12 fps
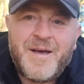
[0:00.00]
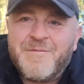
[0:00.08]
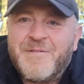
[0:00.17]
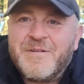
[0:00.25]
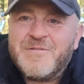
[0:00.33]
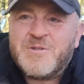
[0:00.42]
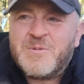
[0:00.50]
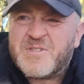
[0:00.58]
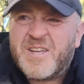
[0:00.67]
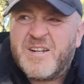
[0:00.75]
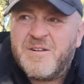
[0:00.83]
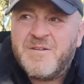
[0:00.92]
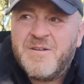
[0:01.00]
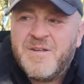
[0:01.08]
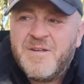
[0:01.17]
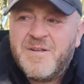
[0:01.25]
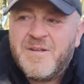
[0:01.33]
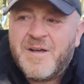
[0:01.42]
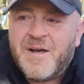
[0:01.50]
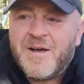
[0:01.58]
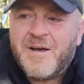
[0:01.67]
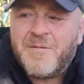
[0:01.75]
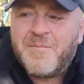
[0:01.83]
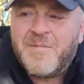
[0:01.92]
felt suicidal.
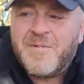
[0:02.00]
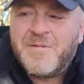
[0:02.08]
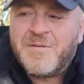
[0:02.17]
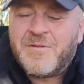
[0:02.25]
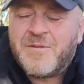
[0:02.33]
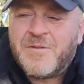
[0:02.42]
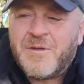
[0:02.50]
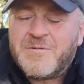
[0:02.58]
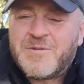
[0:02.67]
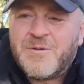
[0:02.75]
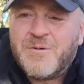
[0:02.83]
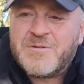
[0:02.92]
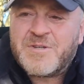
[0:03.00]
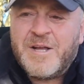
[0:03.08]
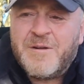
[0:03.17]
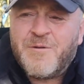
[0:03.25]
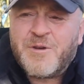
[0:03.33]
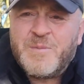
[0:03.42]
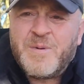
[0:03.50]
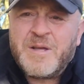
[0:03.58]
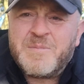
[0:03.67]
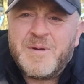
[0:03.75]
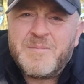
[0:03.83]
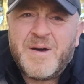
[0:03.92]
Those thoughts kind of
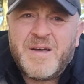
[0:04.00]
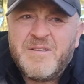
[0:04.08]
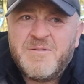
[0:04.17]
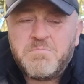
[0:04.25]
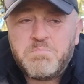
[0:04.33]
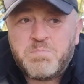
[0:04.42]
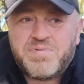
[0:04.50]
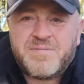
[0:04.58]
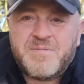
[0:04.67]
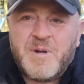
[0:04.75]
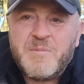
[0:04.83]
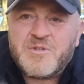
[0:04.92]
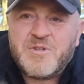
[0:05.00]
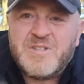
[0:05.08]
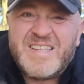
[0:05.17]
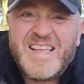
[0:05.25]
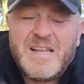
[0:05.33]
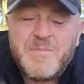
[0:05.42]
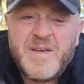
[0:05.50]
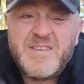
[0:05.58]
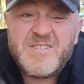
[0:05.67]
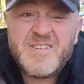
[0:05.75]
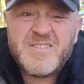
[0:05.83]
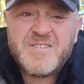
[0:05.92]
occupied my mind pretty much on a daily
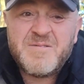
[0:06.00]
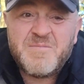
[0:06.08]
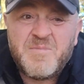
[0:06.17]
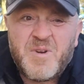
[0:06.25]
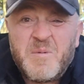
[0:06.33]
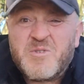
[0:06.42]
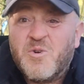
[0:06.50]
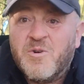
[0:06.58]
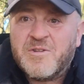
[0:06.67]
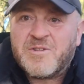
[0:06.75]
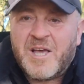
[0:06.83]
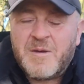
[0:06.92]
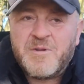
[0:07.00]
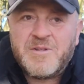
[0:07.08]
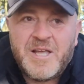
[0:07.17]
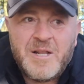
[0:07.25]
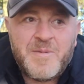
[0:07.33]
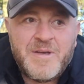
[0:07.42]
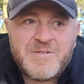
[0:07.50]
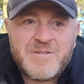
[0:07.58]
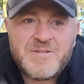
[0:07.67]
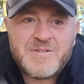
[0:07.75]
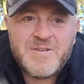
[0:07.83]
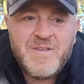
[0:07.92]
basis, pretty much all the time on a daily
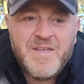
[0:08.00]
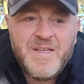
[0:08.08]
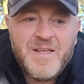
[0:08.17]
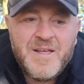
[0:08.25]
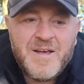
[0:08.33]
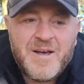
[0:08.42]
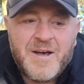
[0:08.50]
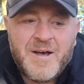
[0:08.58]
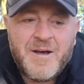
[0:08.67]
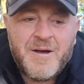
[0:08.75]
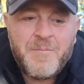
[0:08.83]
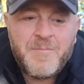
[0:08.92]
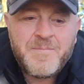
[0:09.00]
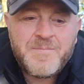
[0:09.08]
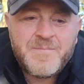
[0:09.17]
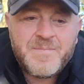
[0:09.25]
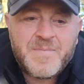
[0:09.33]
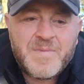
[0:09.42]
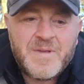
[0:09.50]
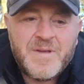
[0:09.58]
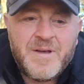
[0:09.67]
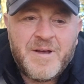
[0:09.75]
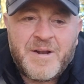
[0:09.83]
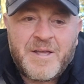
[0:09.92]
basis. And
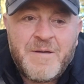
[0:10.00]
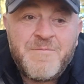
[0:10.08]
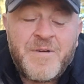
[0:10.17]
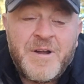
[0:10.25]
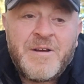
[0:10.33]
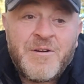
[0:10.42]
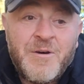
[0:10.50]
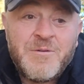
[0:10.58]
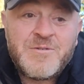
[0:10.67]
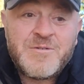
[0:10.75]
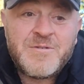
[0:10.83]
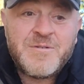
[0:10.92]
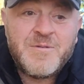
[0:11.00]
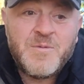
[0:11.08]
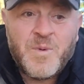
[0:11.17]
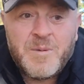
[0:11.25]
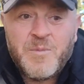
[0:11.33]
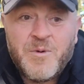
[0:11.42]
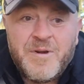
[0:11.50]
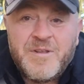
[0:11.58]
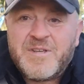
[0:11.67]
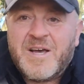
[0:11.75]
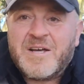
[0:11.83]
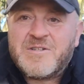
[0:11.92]
I came very close one morning
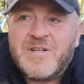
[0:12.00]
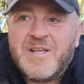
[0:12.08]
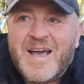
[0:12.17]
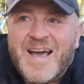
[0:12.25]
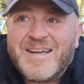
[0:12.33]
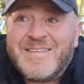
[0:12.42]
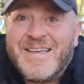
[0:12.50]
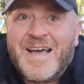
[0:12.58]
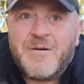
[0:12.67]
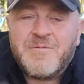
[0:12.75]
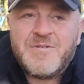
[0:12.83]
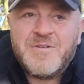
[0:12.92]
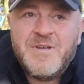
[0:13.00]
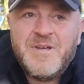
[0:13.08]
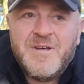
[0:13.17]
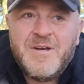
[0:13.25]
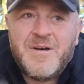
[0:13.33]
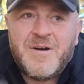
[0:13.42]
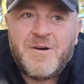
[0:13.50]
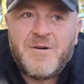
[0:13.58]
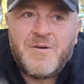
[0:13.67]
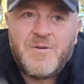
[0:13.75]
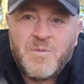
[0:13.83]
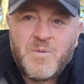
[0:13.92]
to actually acting out
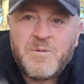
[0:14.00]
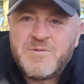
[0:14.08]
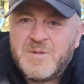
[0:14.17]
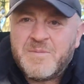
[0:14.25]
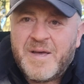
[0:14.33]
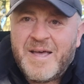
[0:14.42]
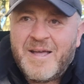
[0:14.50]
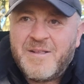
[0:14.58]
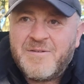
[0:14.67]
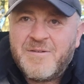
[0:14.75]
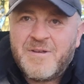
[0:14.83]
on what was in my head.